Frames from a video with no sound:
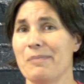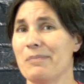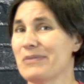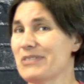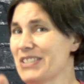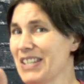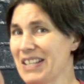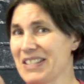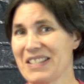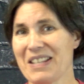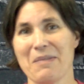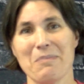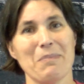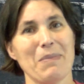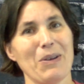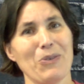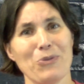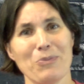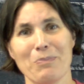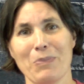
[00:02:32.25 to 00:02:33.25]
It says that
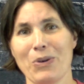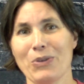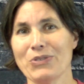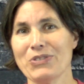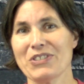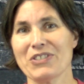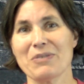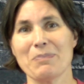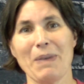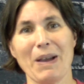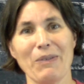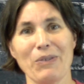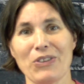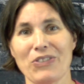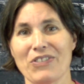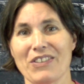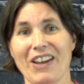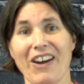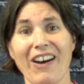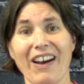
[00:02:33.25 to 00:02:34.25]
Mo Moses met
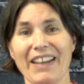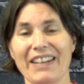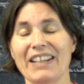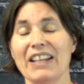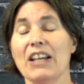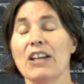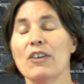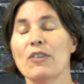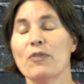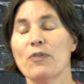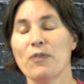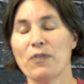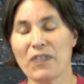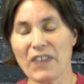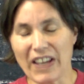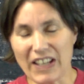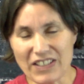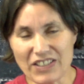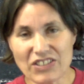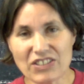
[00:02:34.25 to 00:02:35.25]
with God
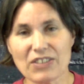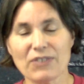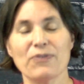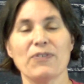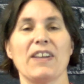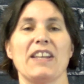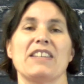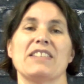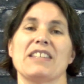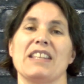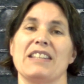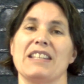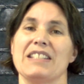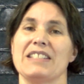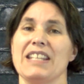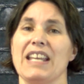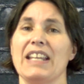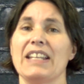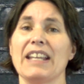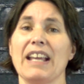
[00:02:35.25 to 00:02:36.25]
face to face in the
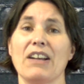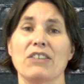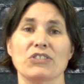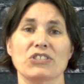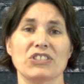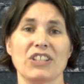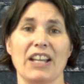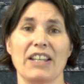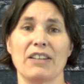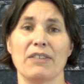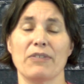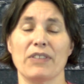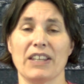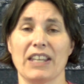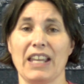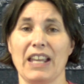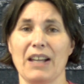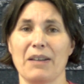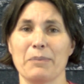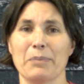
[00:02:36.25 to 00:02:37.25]
tent outside of the
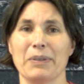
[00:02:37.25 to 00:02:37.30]
camp.